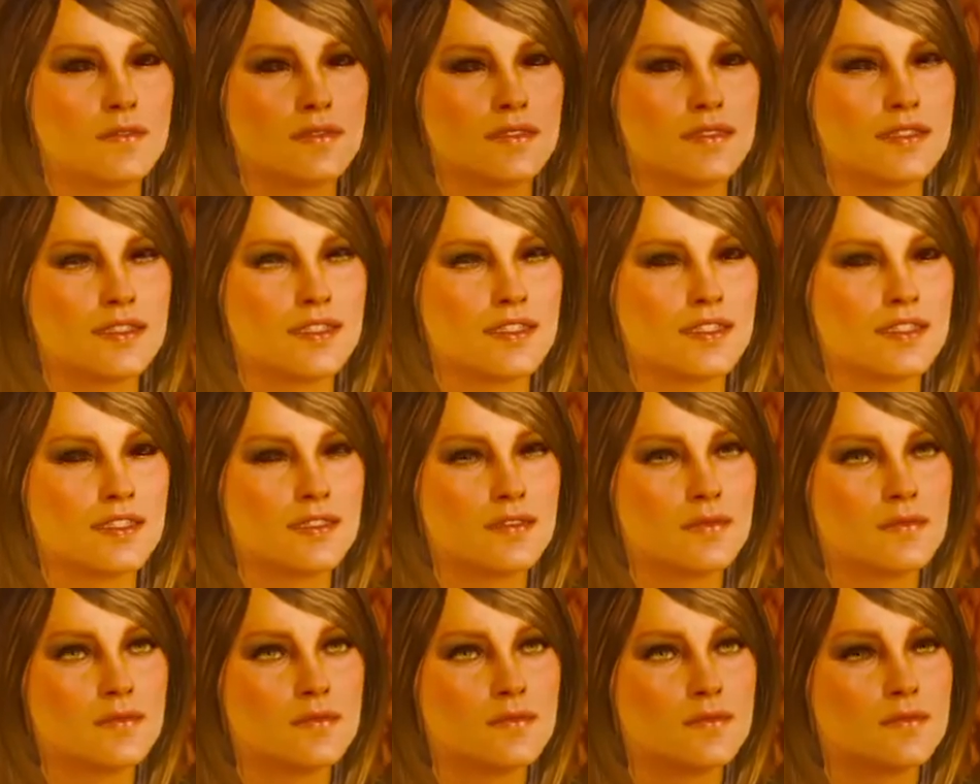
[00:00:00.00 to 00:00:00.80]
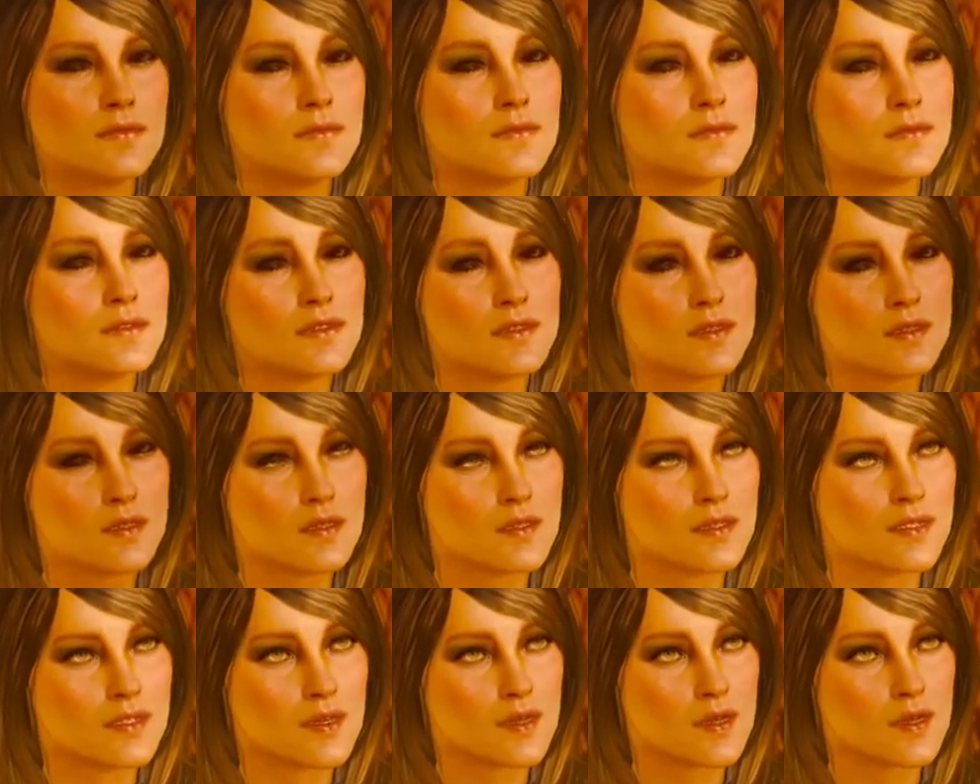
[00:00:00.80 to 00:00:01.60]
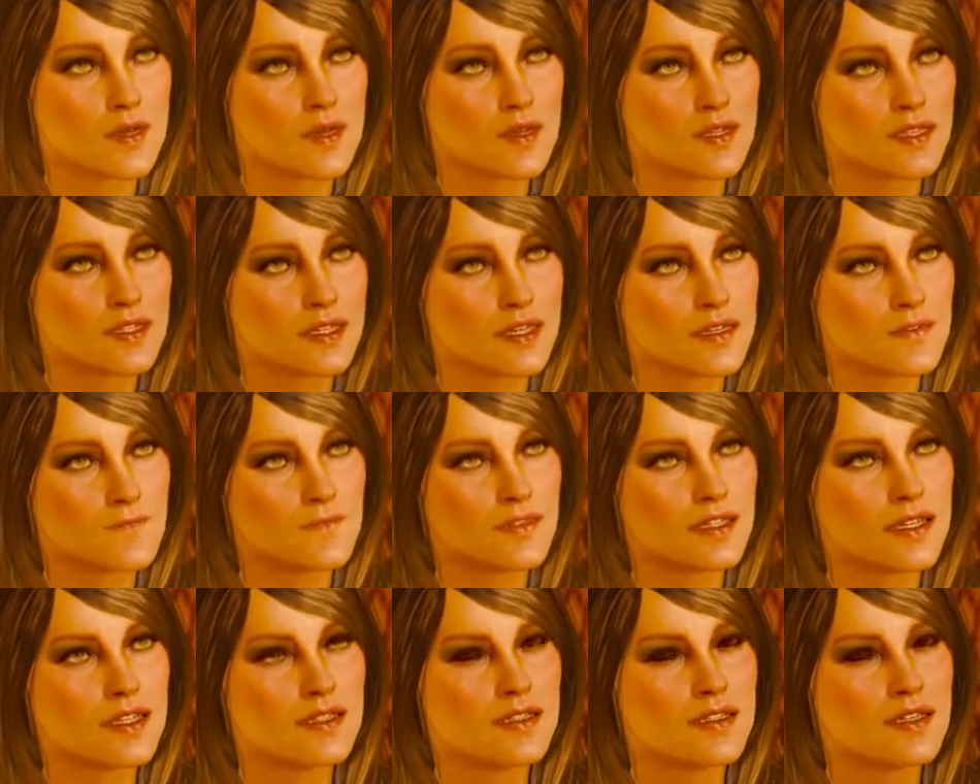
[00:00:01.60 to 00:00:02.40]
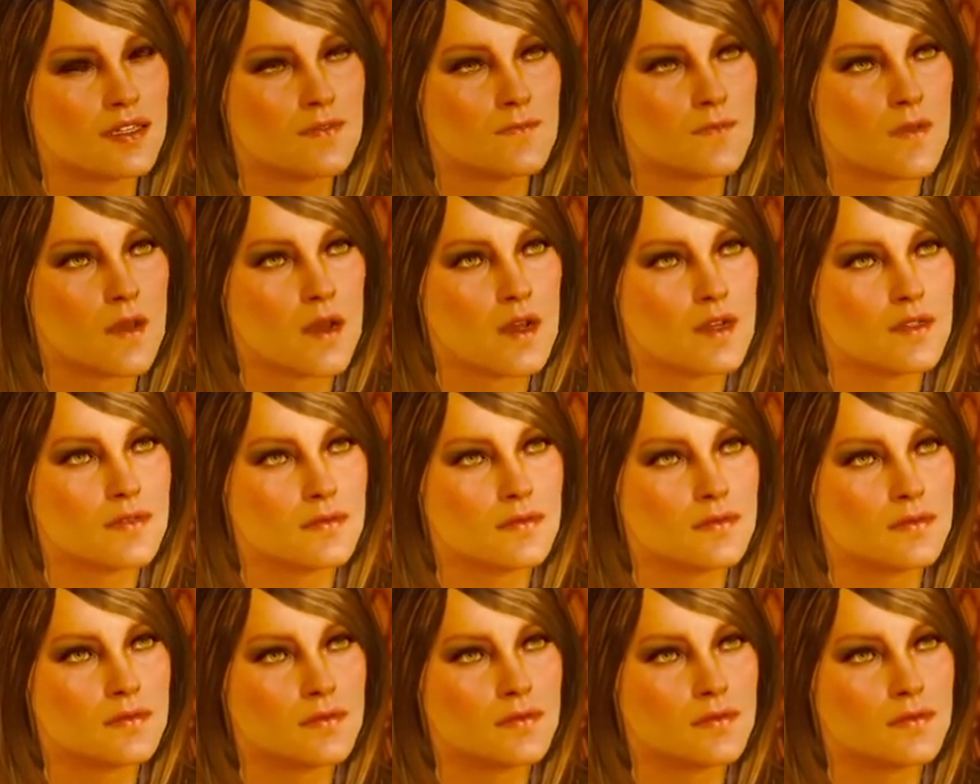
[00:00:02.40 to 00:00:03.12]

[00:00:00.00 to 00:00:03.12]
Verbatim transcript: I see. Do you wish to tell me anything more?